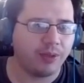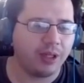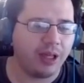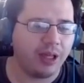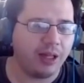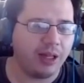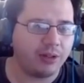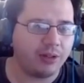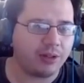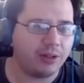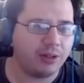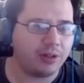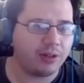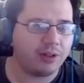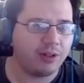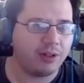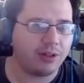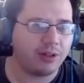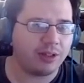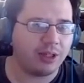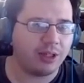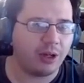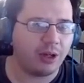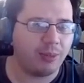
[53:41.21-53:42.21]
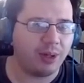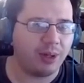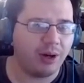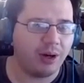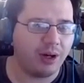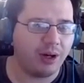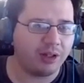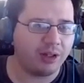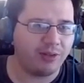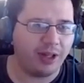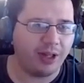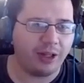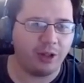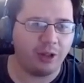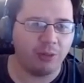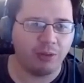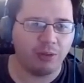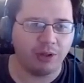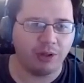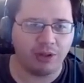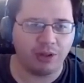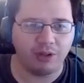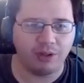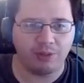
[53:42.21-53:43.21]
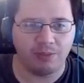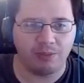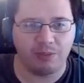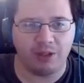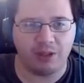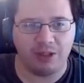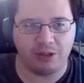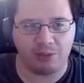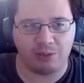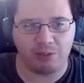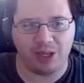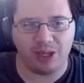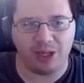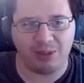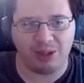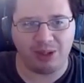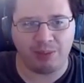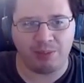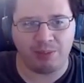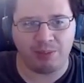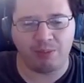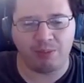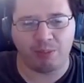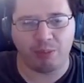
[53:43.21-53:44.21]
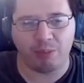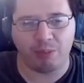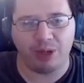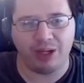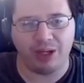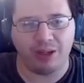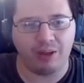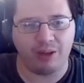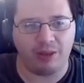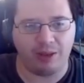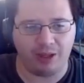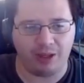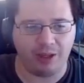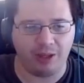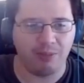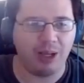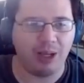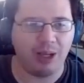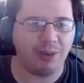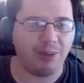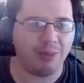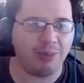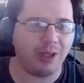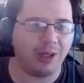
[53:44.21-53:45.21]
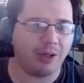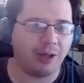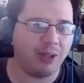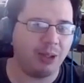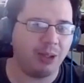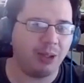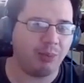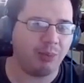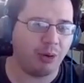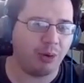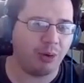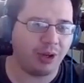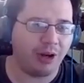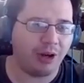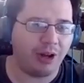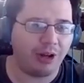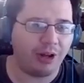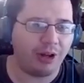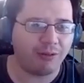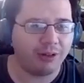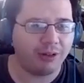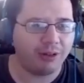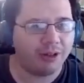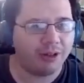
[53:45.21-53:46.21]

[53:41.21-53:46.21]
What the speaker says: else that sticks out about it as valuable that is maybe that can maybe like be broken off?